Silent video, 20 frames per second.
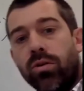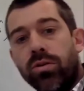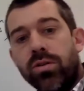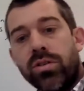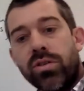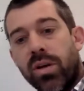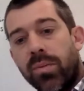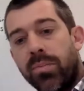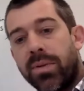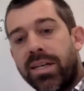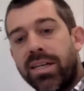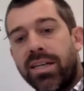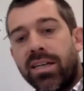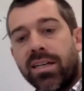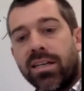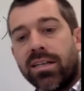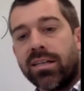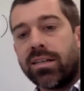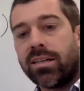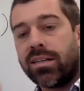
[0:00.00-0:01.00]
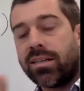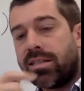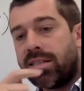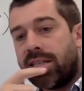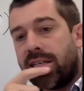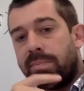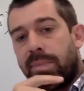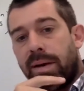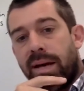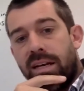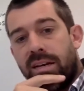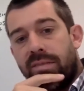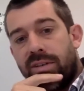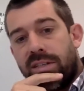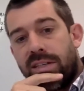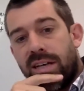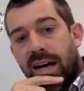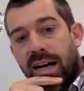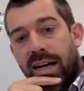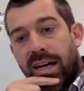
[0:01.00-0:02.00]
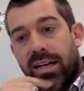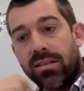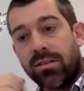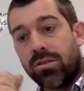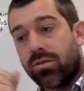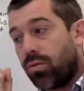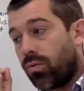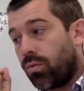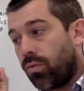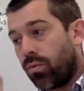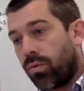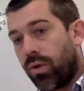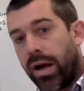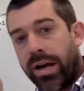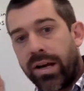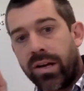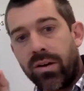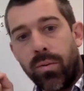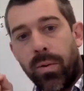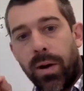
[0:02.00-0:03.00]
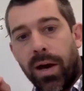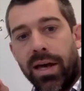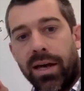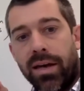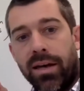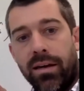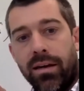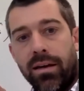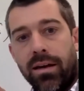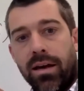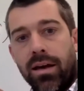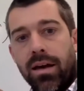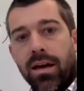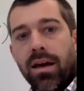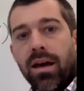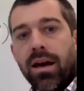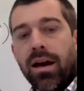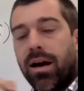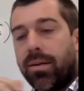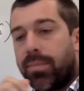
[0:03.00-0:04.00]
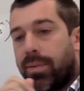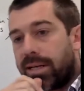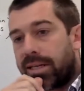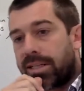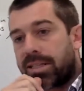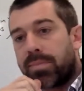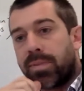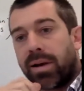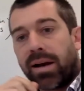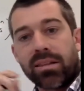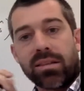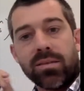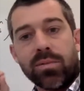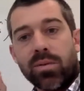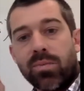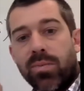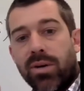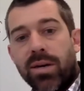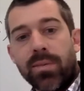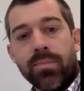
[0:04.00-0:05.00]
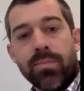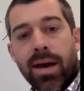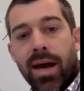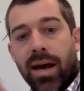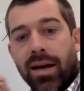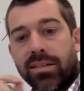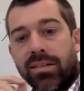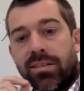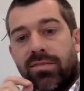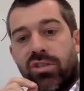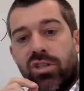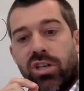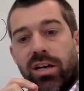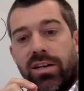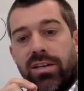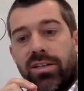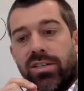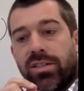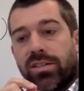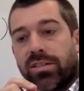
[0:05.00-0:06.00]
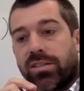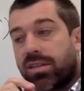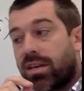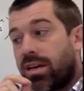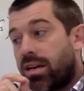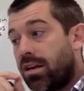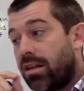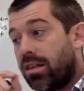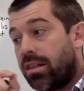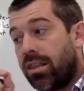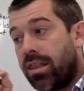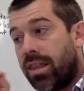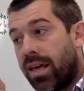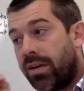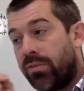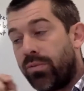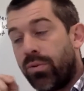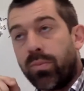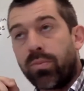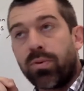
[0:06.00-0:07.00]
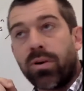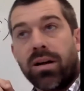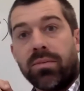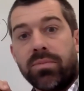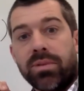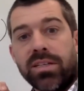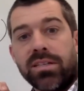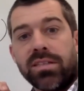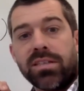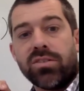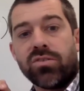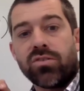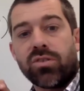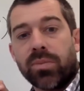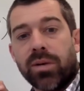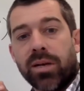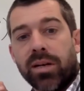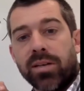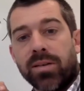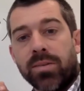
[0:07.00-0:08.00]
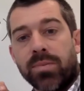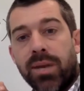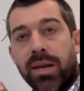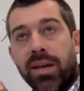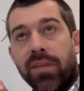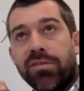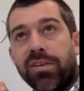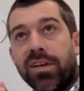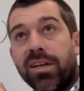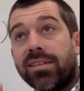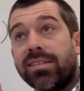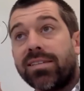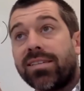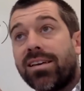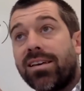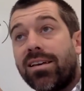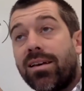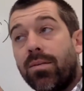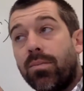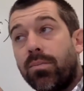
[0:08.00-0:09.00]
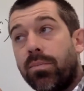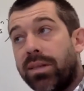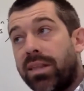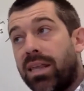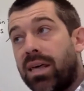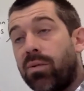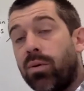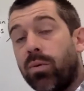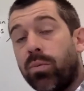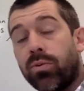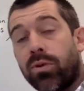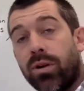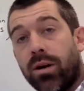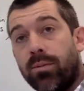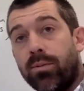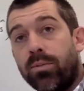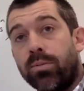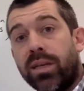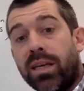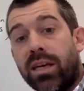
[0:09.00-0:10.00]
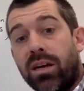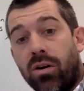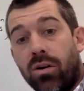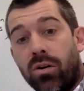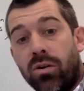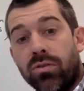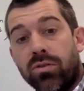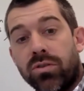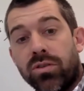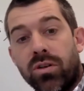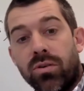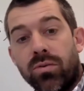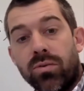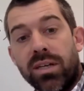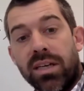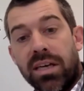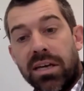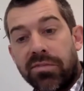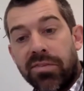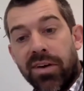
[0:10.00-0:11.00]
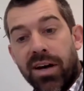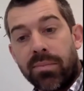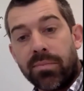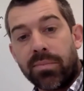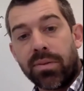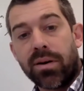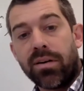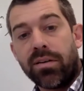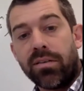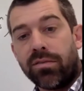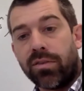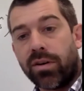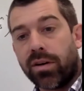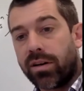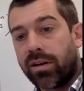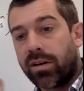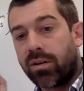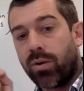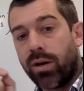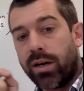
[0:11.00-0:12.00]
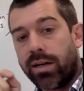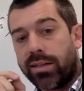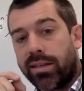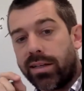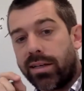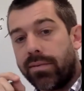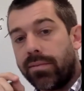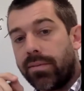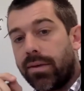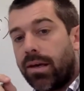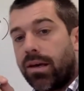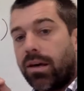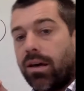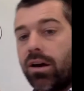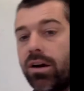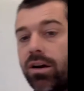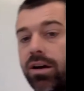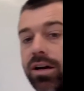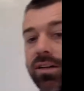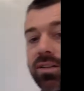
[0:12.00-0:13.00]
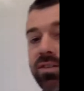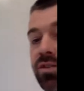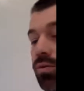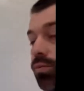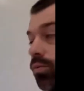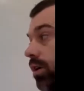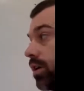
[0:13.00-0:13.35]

somebody into the deep end of a diet right away and expect them to make massive changes. They will probably see tremendous benefits, but they will probably also give up very quickly. All right, so we're